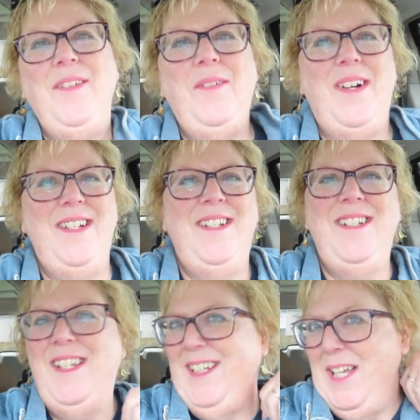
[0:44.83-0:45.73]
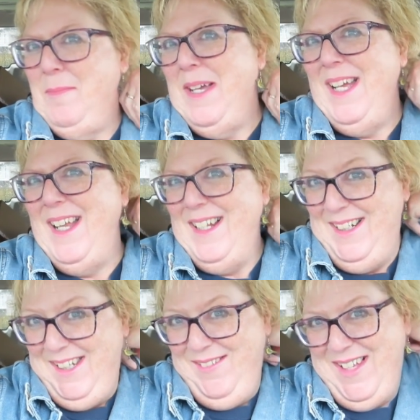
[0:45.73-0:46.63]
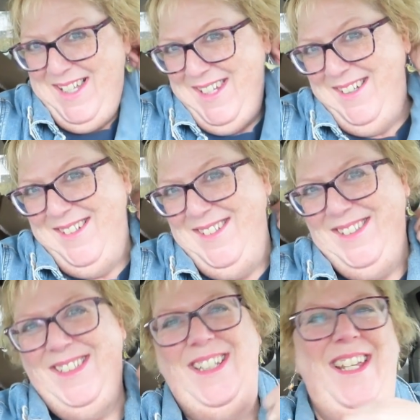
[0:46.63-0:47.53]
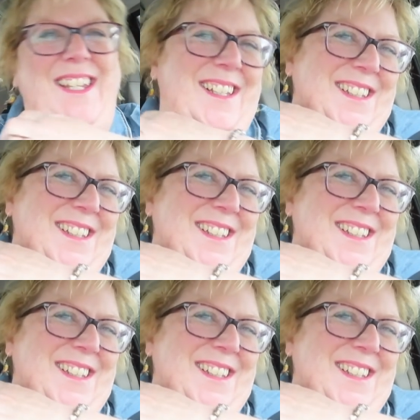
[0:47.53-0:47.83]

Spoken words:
everyone, got my Levi on today.